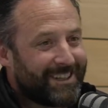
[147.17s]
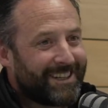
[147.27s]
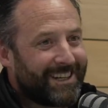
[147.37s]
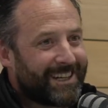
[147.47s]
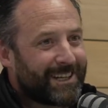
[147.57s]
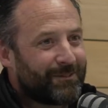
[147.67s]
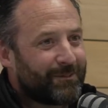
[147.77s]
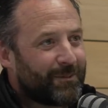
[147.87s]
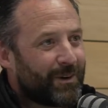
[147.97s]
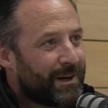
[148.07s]

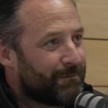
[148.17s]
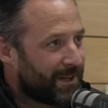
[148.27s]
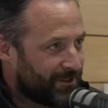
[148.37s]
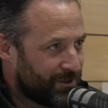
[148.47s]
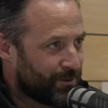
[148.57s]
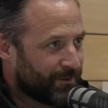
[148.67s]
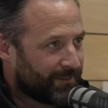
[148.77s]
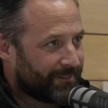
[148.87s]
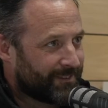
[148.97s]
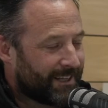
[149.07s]
I met you,
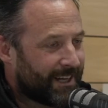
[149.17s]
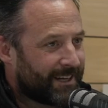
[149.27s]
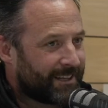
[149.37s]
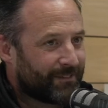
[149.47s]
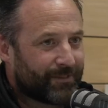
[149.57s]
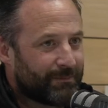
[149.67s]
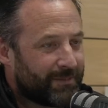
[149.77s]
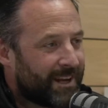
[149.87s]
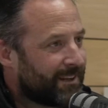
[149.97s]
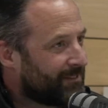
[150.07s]
and from
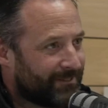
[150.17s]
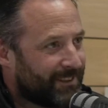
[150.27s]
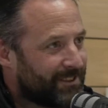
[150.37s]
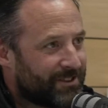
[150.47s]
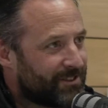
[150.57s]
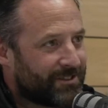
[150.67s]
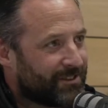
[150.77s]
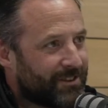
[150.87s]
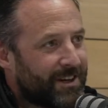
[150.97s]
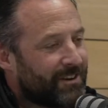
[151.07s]
then it just
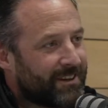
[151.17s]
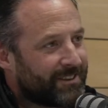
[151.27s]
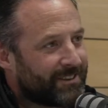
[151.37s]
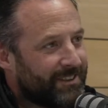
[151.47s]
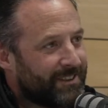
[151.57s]
skyrocketed.